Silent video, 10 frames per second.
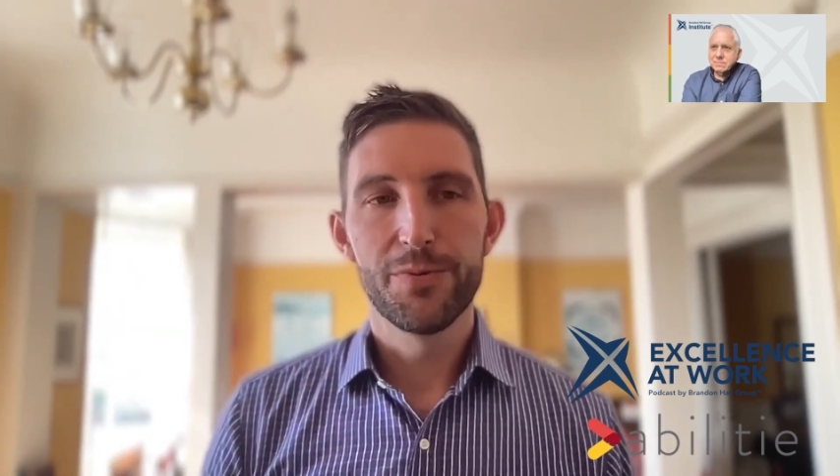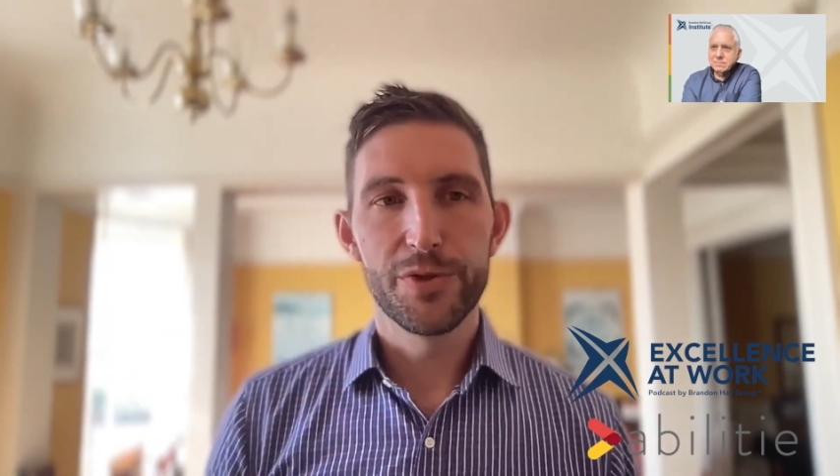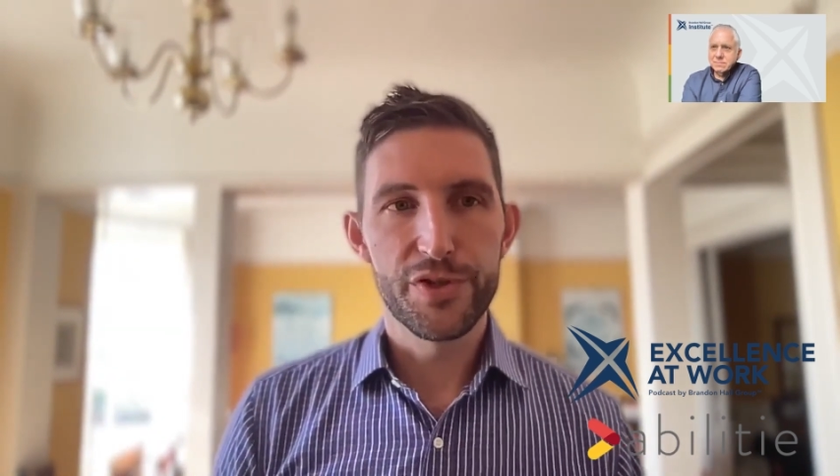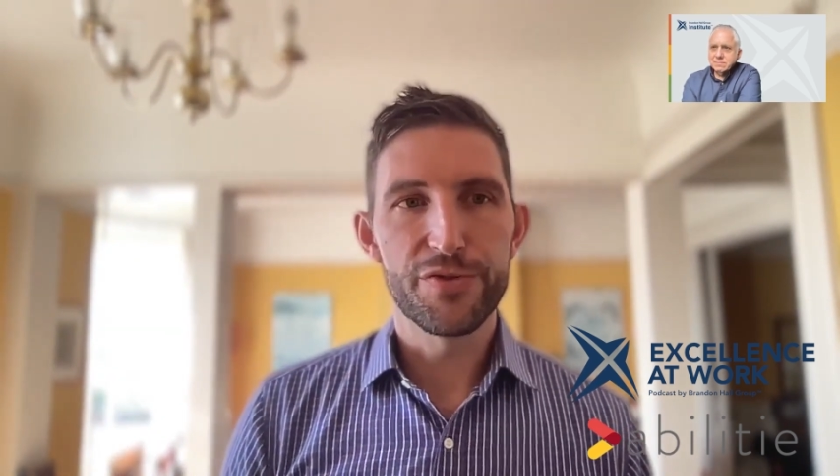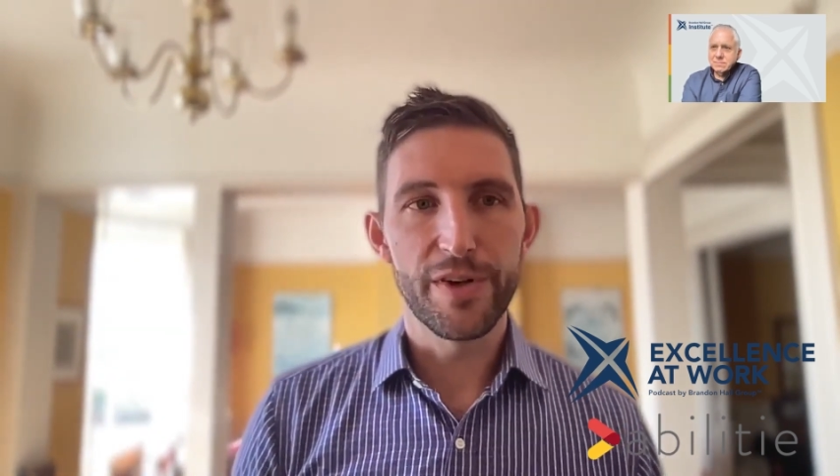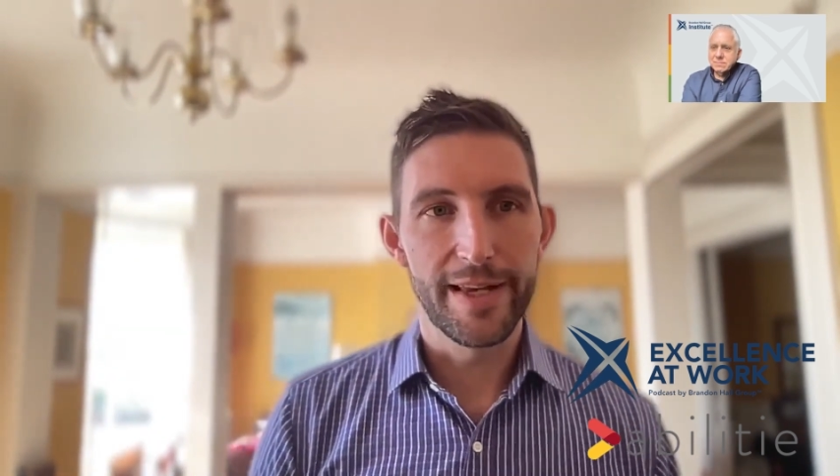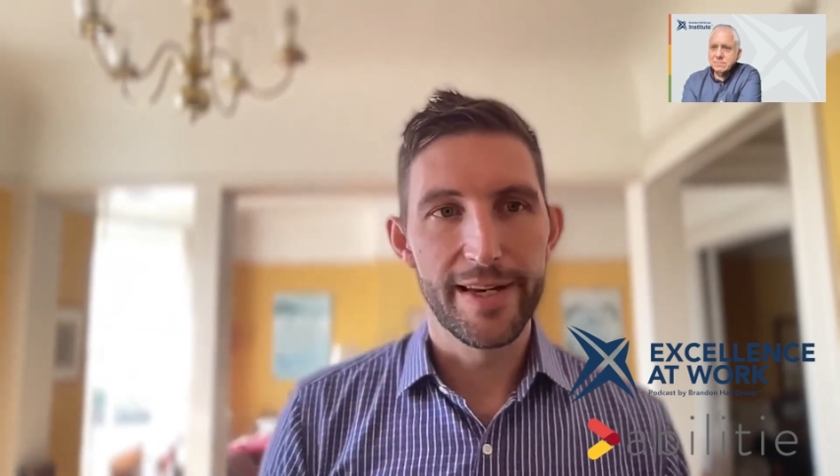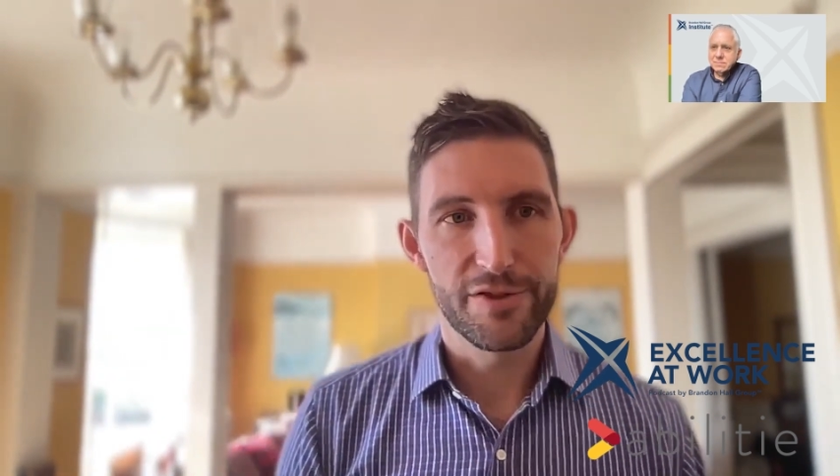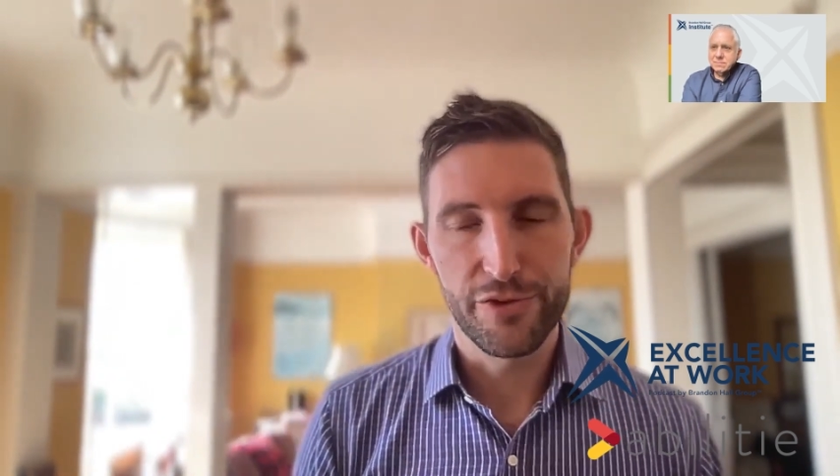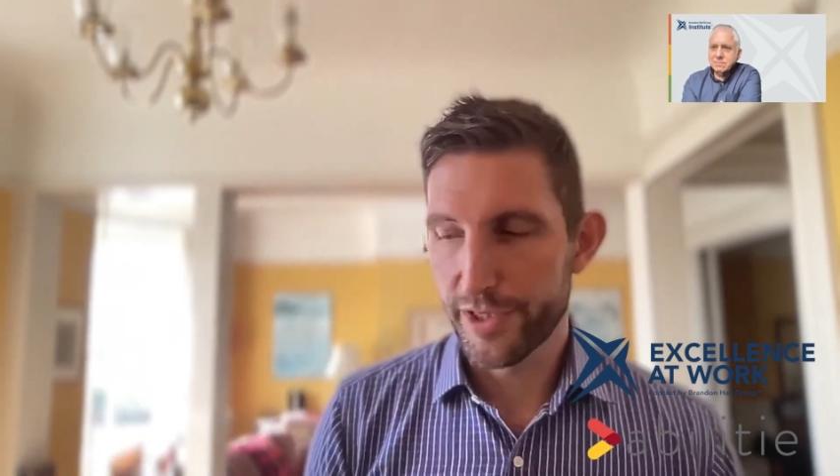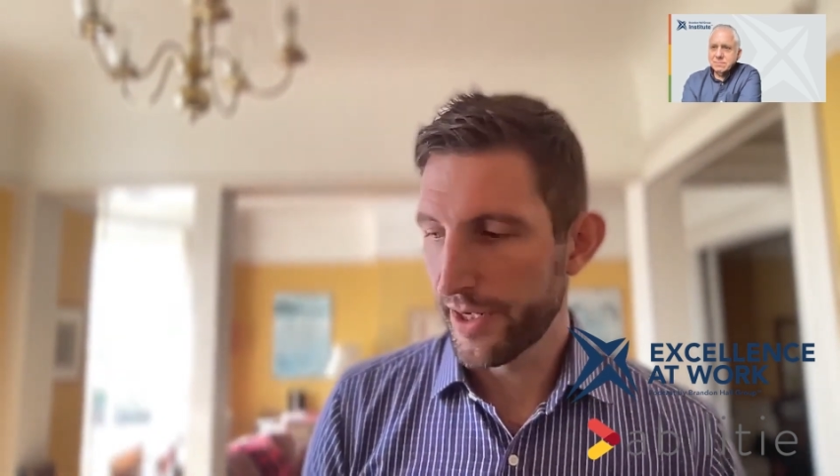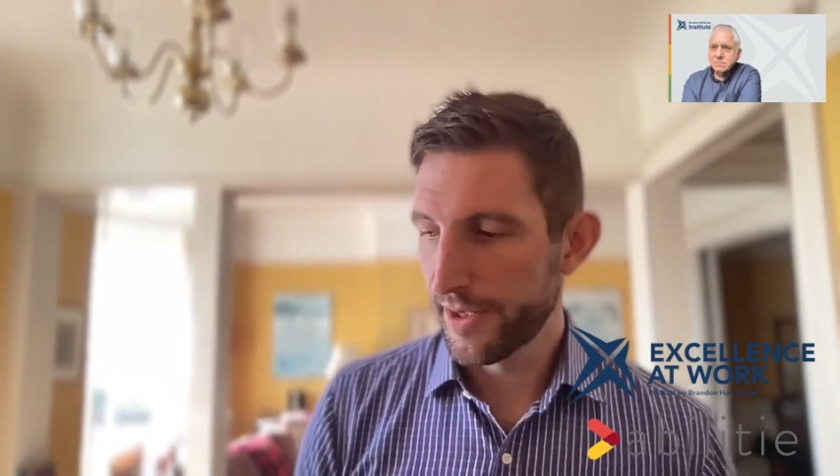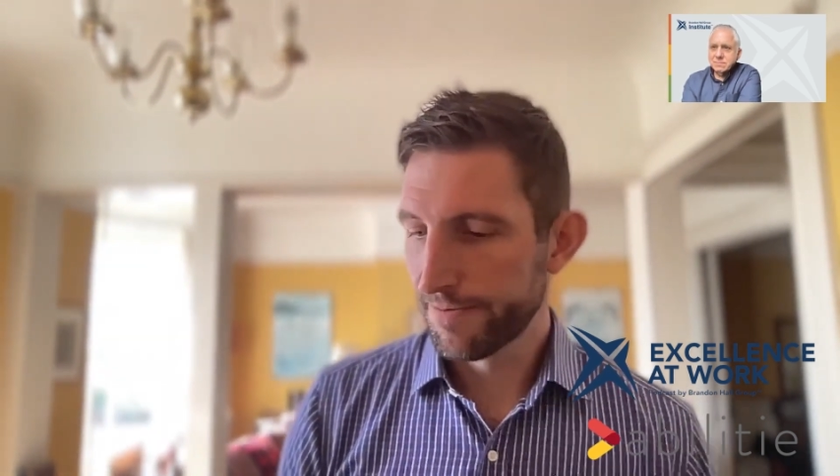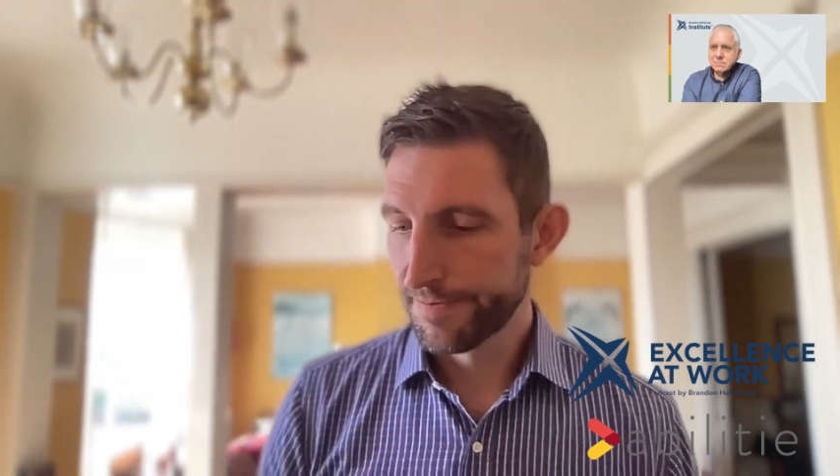which is really interesting.